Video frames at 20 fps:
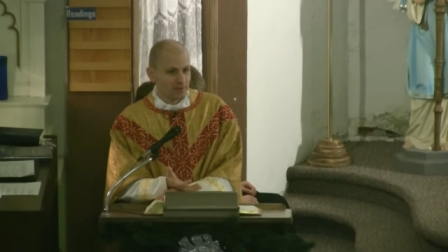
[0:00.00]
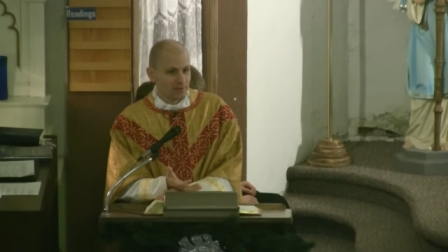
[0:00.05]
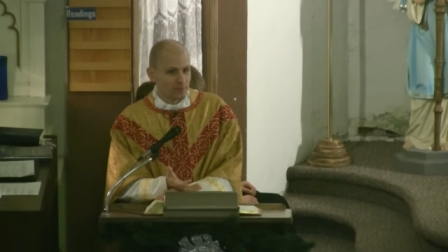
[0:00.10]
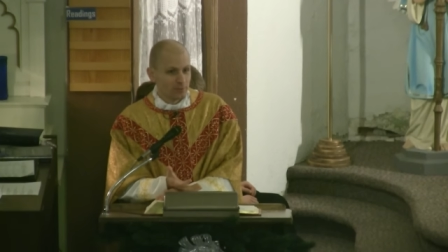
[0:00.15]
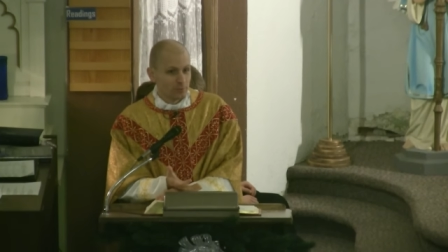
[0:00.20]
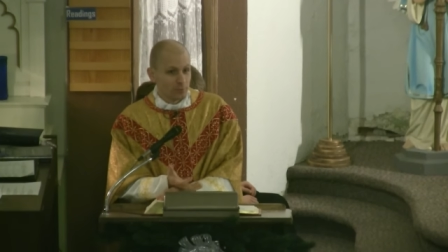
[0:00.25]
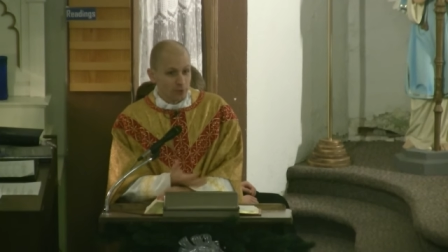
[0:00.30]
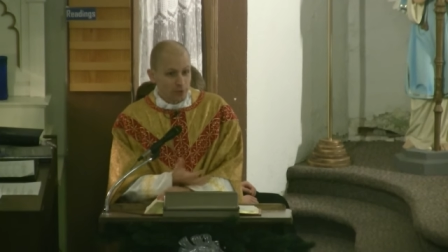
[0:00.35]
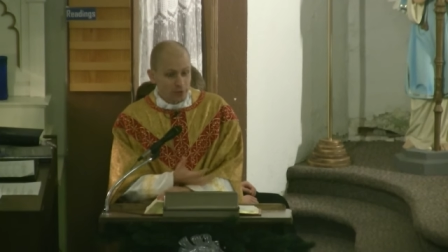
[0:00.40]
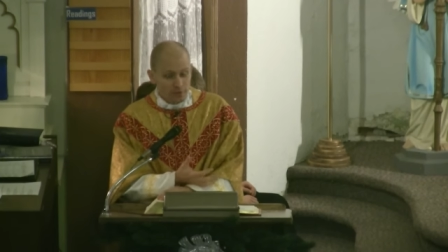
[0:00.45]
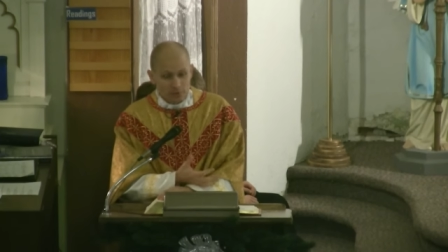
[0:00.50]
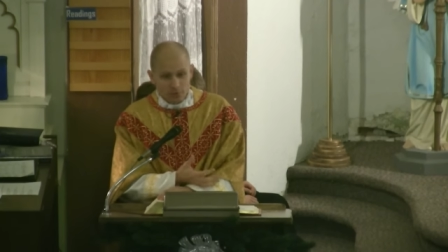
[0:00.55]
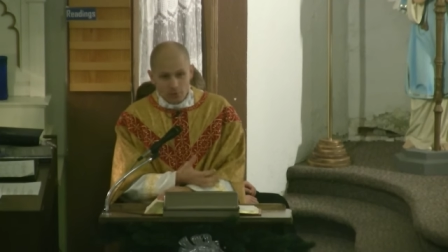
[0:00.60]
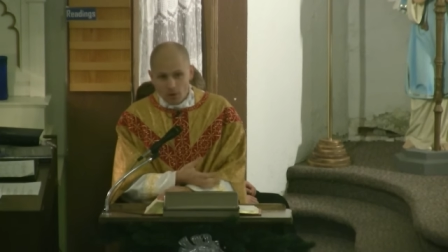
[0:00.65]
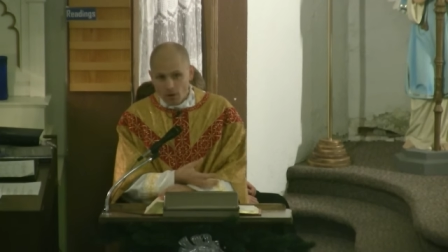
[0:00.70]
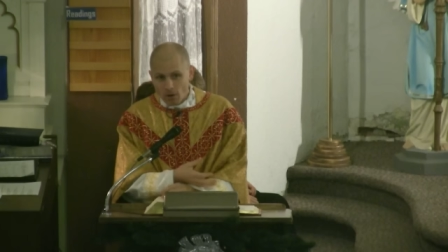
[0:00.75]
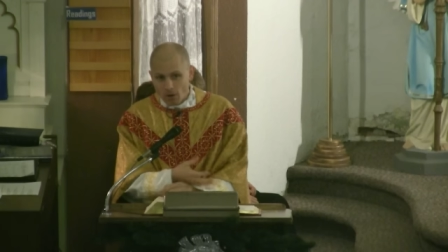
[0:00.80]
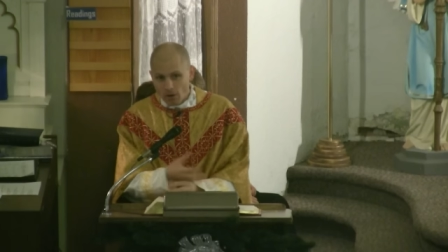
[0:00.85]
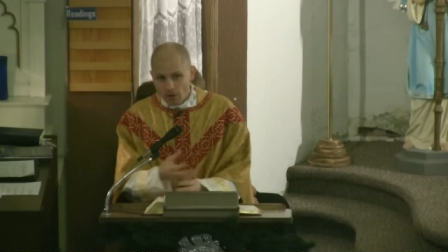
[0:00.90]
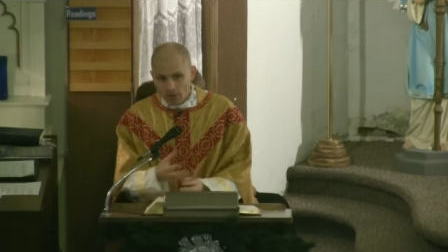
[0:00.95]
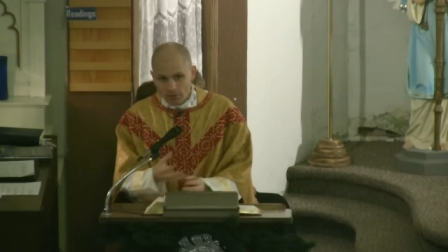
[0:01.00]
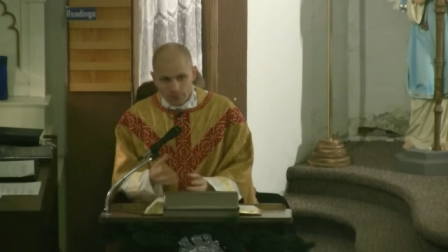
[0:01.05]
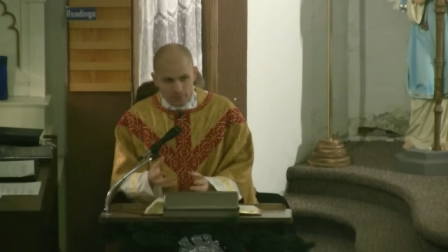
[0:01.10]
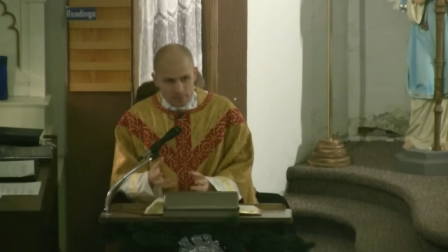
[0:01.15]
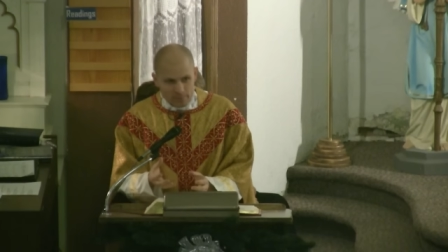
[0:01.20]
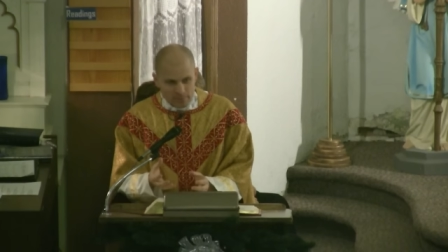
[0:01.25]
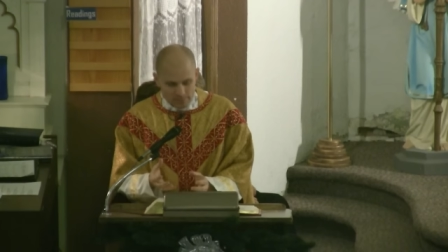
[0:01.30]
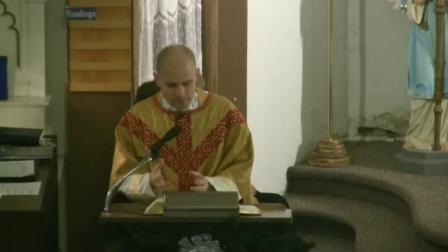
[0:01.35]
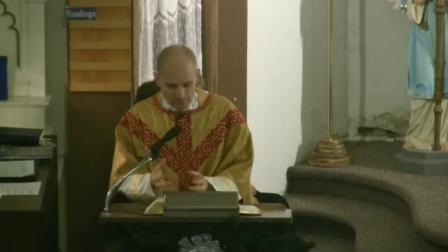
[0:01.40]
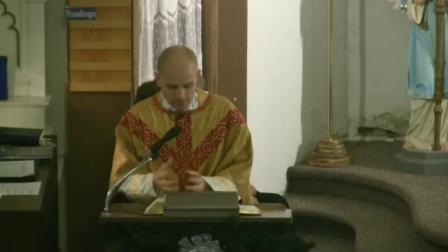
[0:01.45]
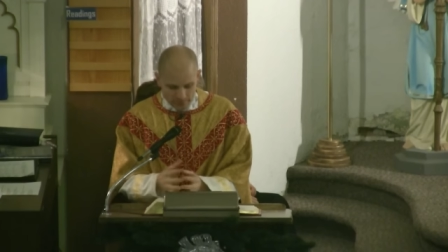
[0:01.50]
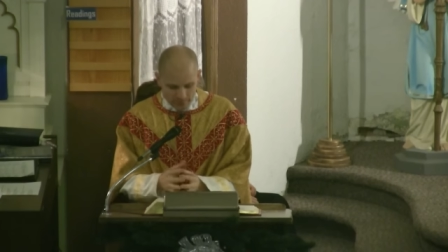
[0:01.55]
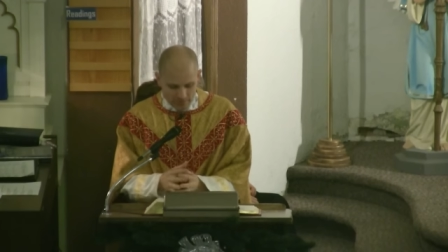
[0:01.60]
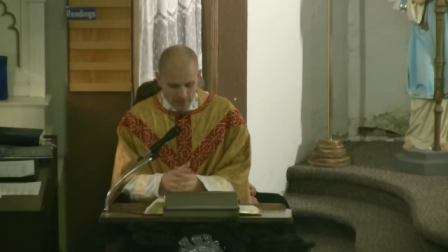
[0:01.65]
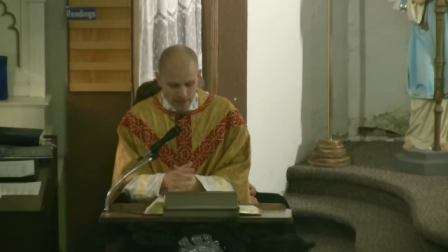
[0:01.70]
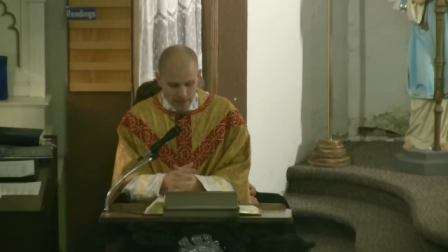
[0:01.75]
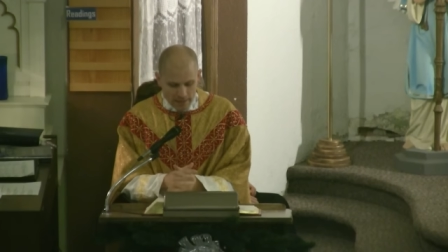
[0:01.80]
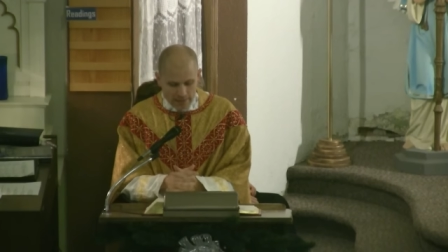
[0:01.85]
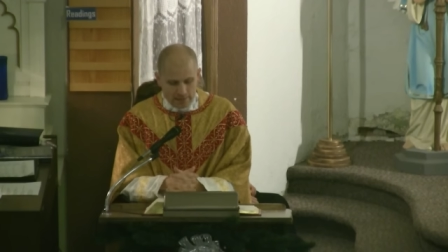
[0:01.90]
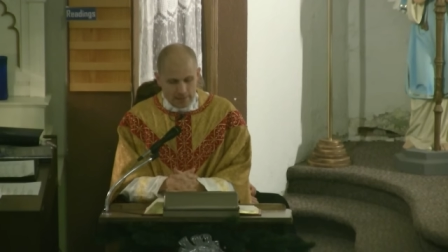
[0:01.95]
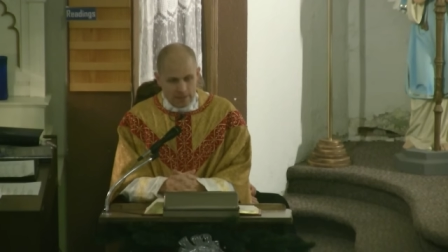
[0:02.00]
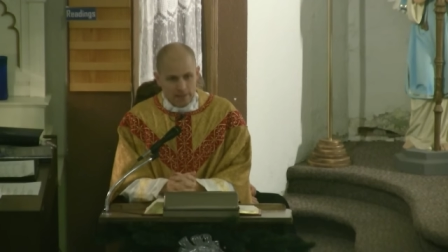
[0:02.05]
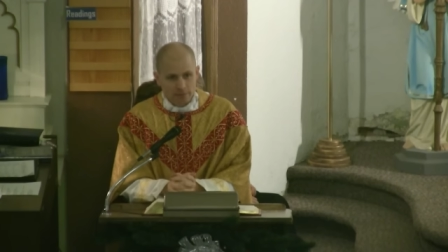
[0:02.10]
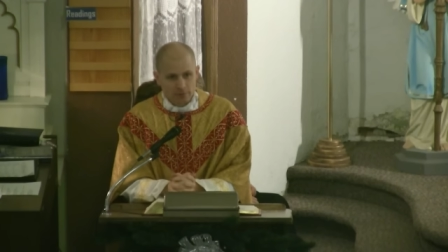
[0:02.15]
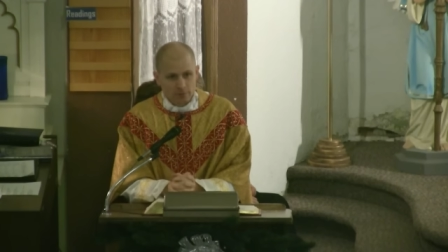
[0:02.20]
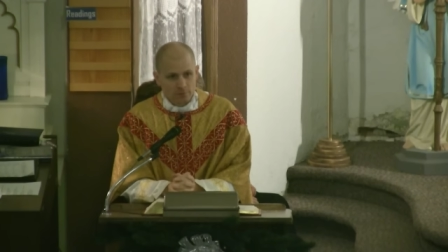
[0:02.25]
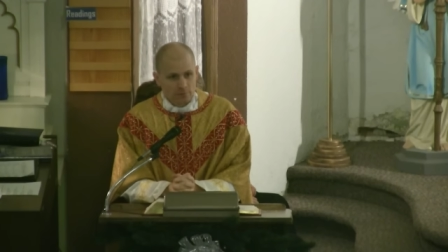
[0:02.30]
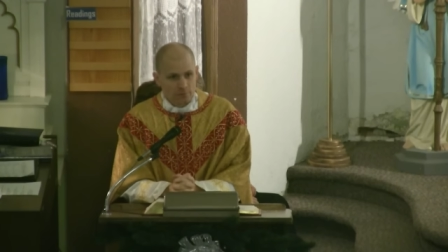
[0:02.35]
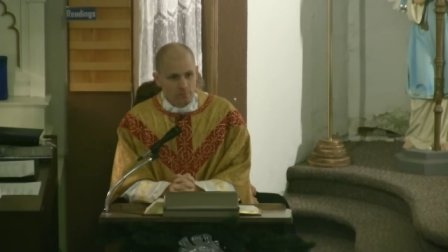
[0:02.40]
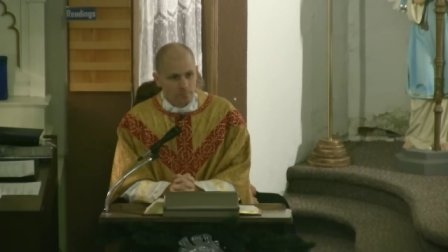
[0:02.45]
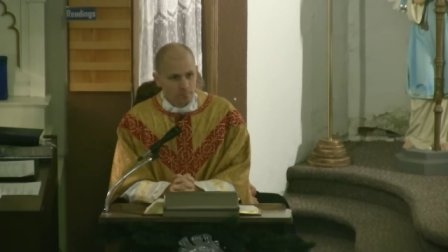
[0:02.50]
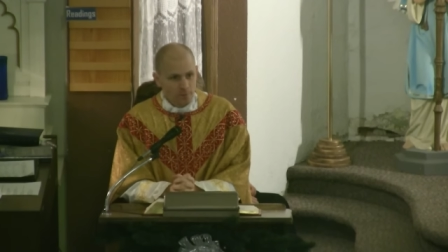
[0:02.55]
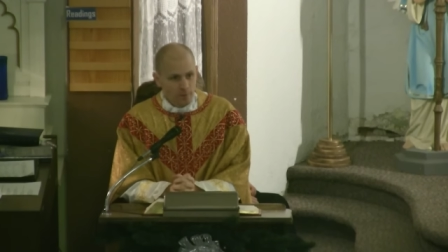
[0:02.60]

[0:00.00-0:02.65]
to bring it to all of the people of God and not just the,